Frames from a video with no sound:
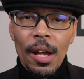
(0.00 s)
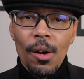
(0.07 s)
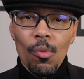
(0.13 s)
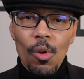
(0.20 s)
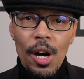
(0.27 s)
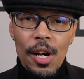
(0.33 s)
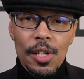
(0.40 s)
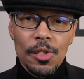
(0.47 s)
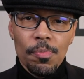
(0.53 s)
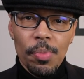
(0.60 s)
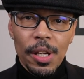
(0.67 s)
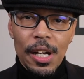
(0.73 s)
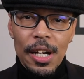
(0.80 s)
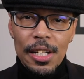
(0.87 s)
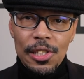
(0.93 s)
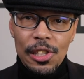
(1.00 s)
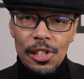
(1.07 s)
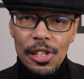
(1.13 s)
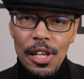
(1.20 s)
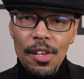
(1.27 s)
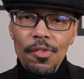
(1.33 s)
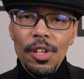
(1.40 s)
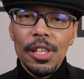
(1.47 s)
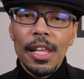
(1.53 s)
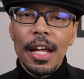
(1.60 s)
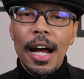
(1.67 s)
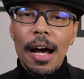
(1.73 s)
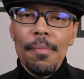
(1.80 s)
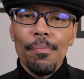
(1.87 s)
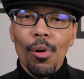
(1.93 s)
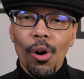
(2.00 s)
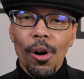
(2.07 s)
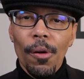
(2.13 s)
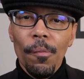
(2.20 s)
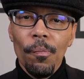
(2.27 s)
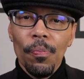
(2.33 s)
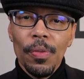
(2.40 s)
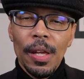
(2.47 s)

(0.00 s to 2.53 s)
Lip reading: was because the TV that I bought